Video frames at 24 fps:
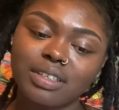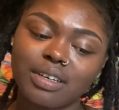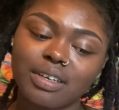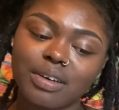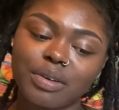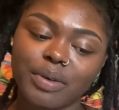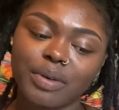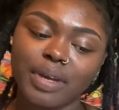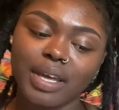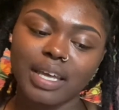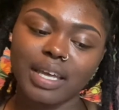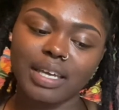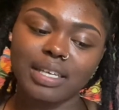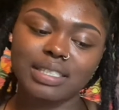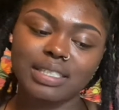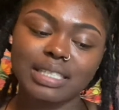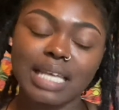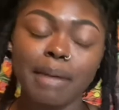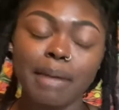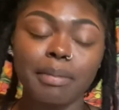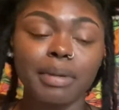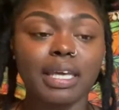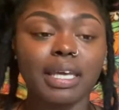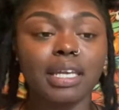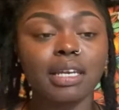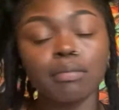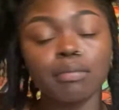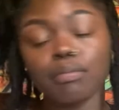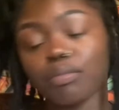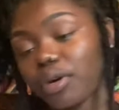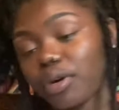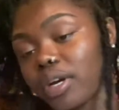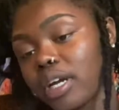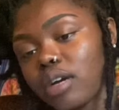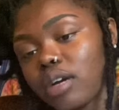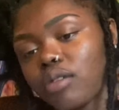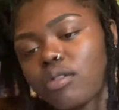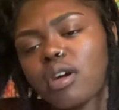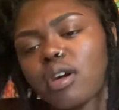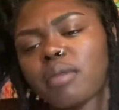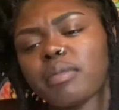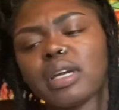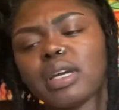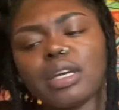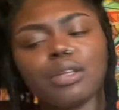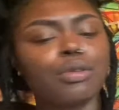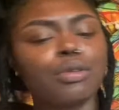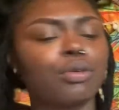Okay, stop getting breadcrumb
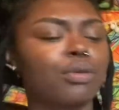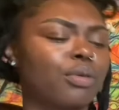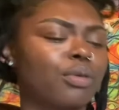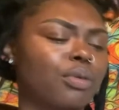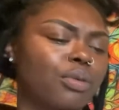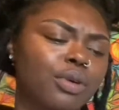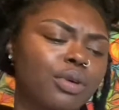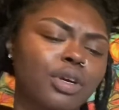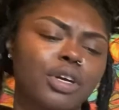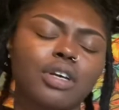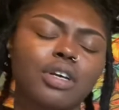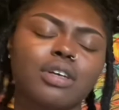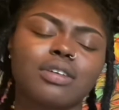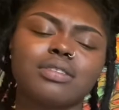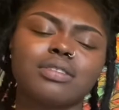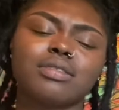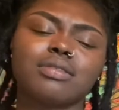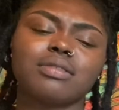either or.